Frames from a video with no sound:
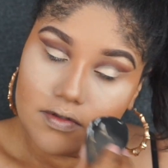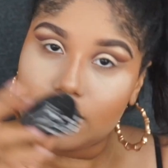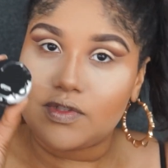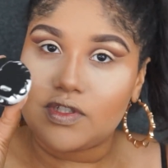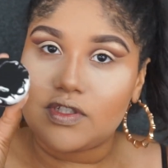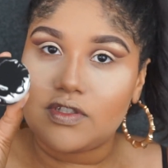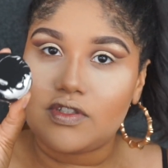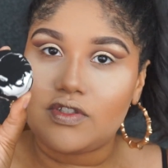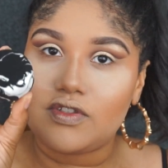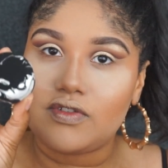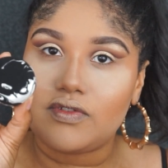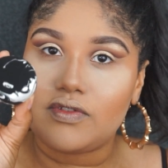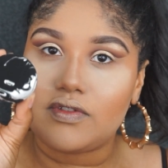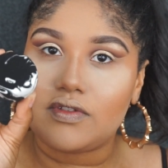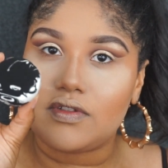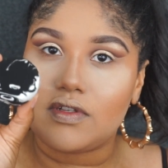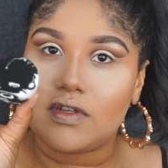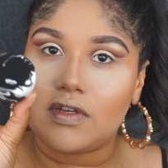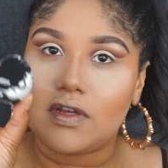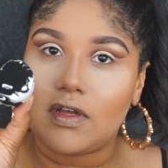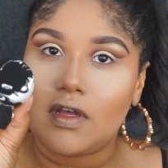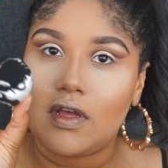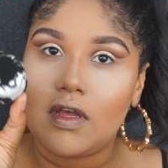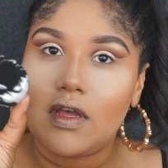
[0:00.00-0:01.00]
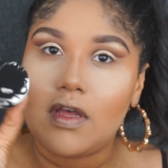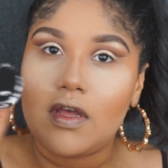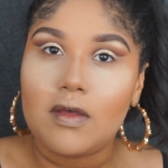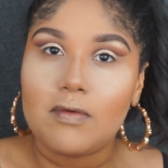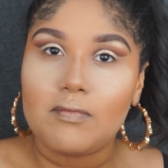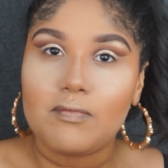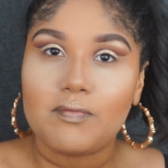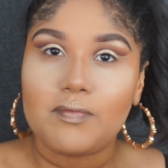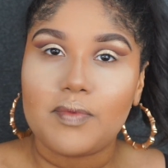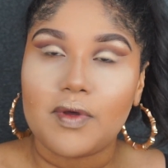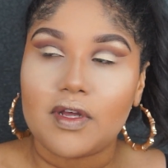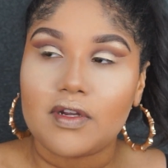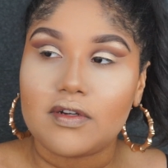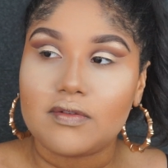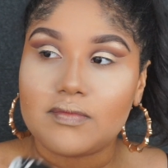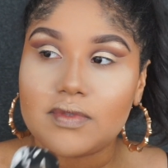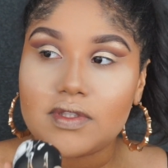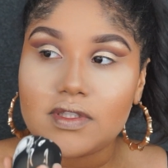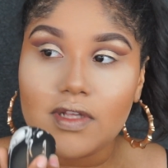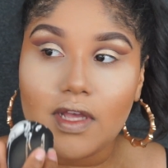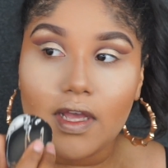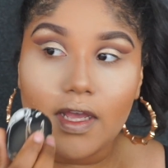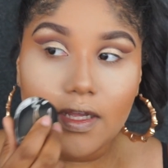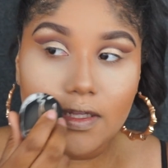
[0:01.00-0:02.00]
Just use the bottom
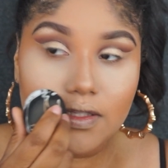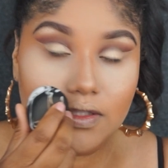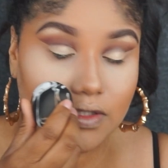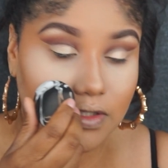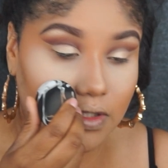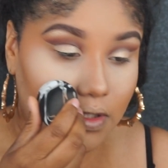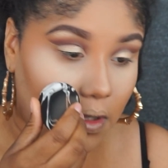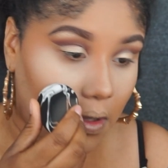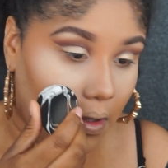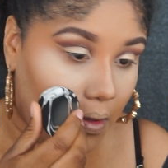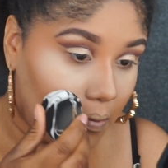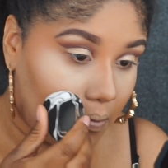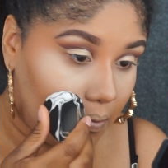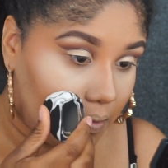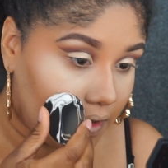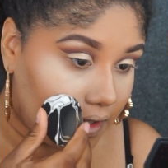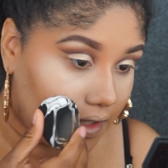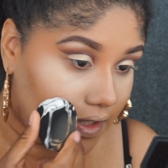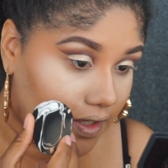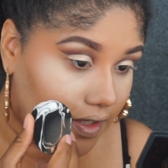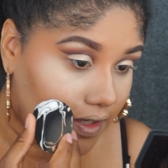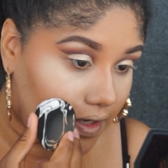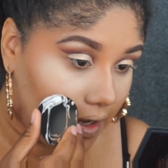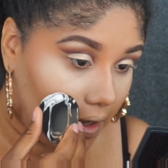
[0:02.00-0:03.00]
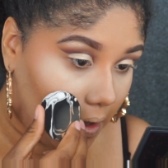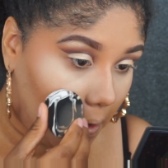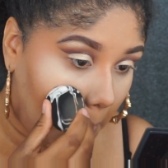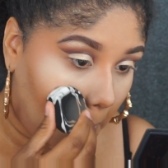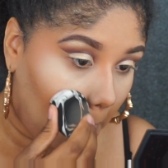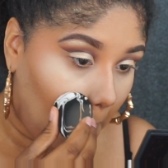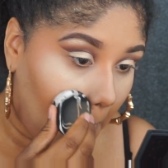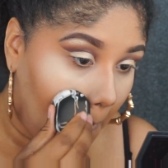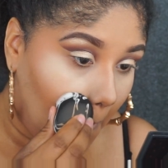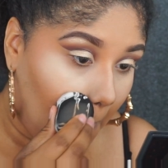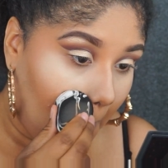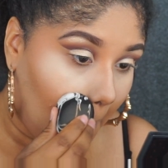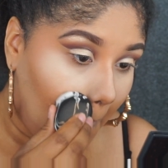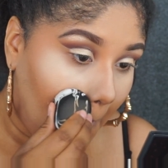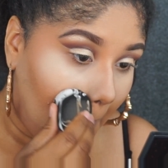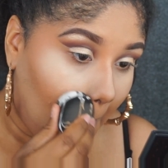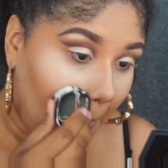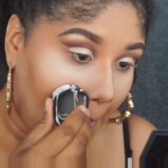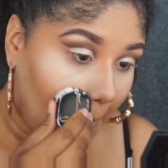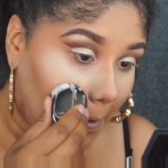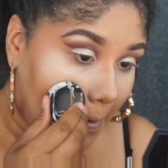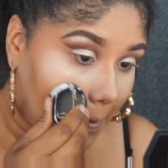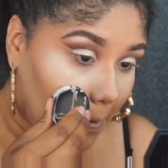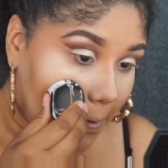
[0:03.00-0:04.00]
side to blend out
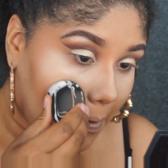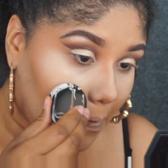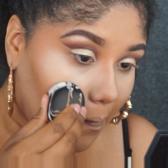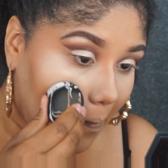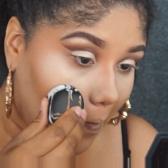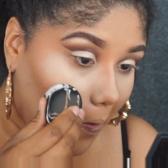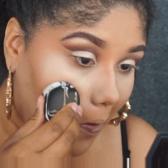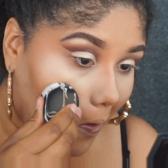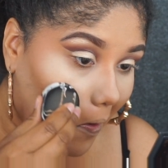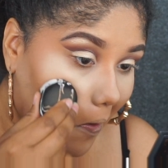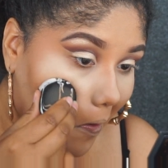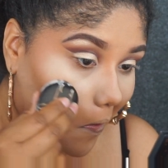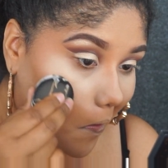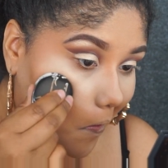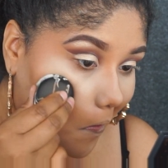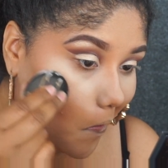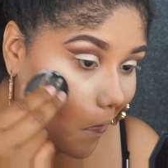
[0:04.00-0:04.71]
this part.